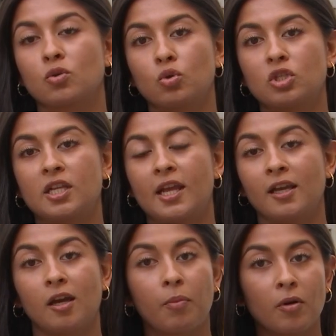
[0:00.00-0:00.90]
Court today,
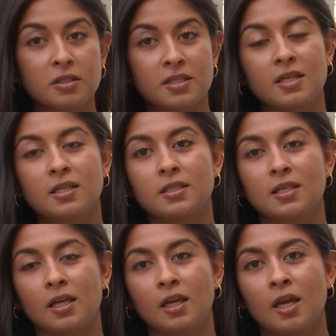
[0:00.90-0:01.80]
upon
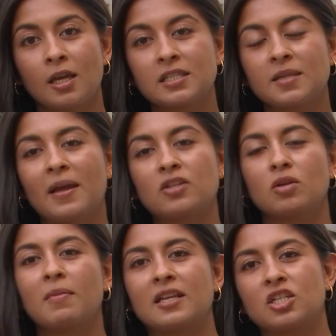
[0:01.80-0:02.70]
sentencing, Stipendiary
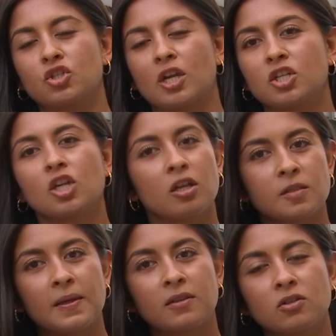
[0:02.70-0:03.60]
Magistrate Charles
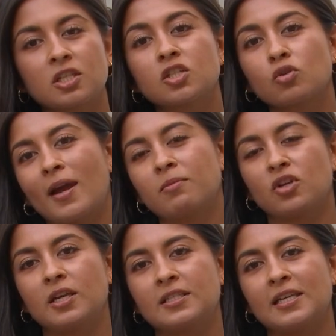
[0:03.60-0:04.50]
Beetho described
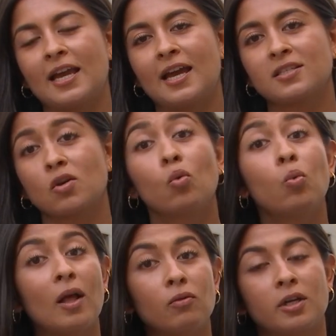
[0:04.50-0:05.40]
Treacy as a
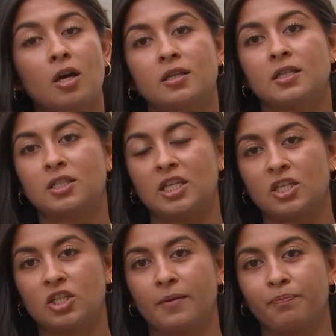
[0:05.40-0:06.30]
well-regarded
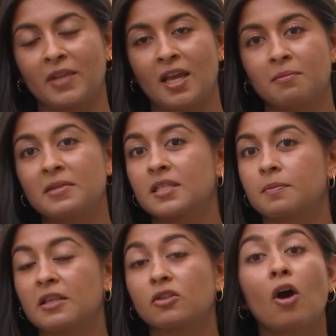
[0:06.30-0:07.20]
teacher. Mr.
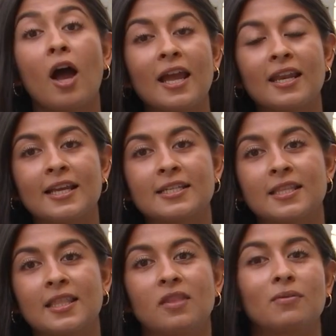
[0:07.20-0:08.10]
Beetho highlighted
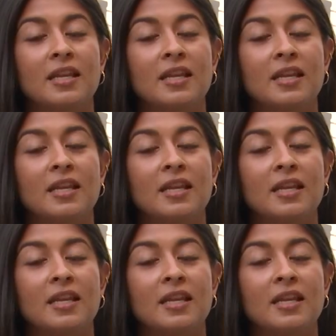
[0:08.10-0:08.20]
that the